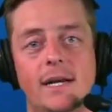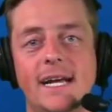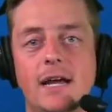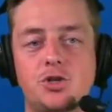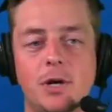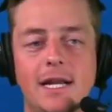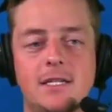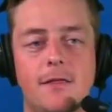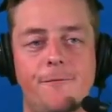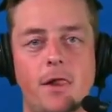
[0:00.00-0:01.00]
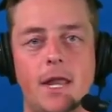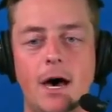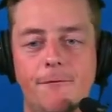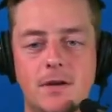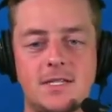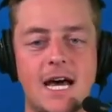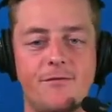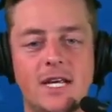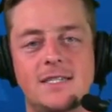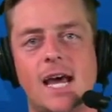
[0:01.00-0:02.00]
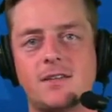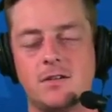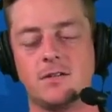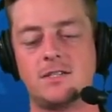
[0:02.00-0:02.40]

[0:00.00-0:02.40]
to get traded to the Philadelphia 76ers.